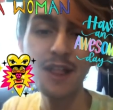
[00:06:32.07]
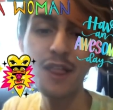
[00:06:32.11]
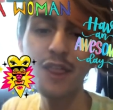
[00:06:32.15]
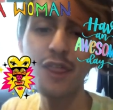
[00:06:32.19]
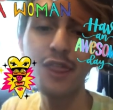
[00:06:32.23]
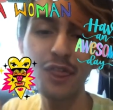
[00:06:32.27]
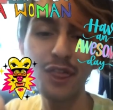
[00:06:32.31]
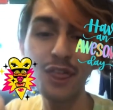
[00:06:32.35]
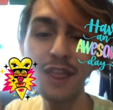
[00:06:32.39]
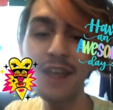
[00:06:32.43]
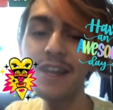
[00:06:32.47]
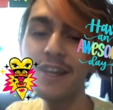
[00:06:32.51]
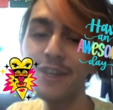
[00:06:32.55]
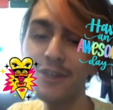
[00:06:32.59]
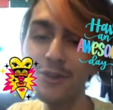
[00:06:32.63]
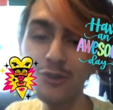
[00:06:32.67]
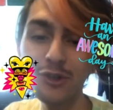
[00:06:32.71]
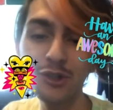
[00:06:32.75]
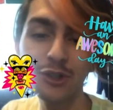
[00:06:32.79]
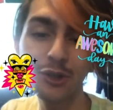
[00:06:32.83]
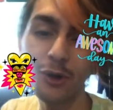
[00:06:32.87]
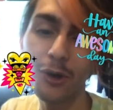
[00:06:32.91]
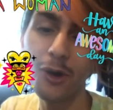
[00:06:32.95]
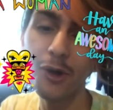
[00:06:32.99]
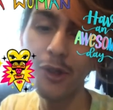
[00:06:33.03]
Thank you
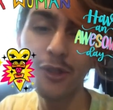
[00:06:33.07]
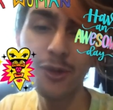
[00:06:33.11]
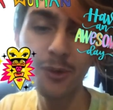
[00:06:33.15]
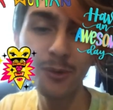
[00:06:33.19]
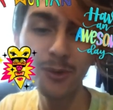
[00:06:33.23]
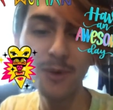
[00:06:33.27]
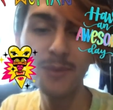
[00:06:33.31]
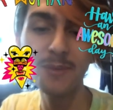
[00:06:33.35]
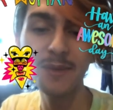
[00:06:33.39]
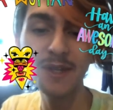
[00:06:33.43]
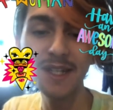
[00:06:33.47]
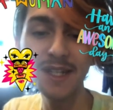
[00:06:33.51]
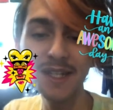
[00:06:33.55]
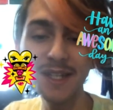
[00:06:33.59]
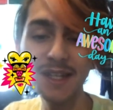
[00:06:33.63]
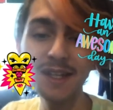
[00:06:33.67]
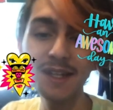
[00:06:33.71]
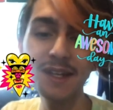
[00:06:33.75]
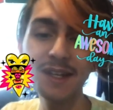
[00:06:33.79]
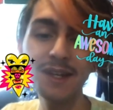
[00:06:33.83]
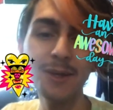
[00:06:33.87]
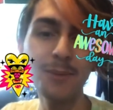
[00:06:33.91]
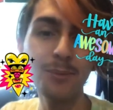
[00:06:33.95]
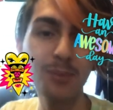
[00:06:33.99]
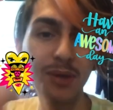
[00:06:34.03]
to all the women,
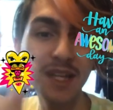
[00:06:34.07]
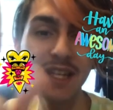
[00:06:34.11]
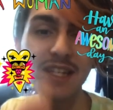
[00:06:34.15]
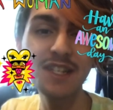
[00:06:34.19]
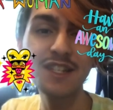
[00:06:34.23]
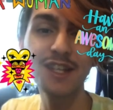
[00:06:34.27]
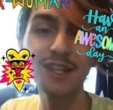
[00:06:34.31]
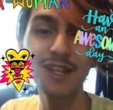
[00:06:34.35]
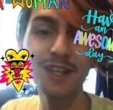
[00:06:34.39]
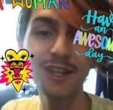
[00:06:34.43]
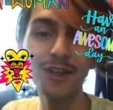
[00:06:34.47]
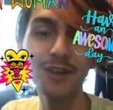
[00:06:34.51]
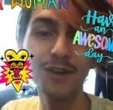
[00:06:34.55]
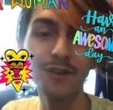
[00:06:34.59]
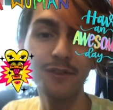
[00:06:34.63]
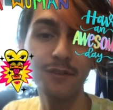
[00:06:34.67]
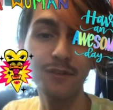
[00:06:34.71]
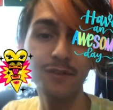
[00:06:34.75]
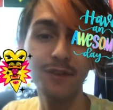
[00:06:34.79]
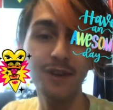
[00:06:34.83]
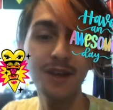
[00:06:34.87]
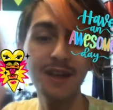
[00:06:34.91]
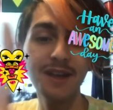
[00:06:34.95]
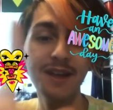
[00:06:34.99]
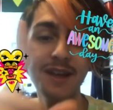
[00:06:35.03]
peace and
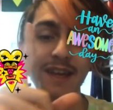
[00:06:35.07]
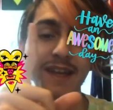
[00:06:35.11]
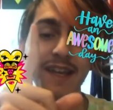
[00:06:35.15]
love.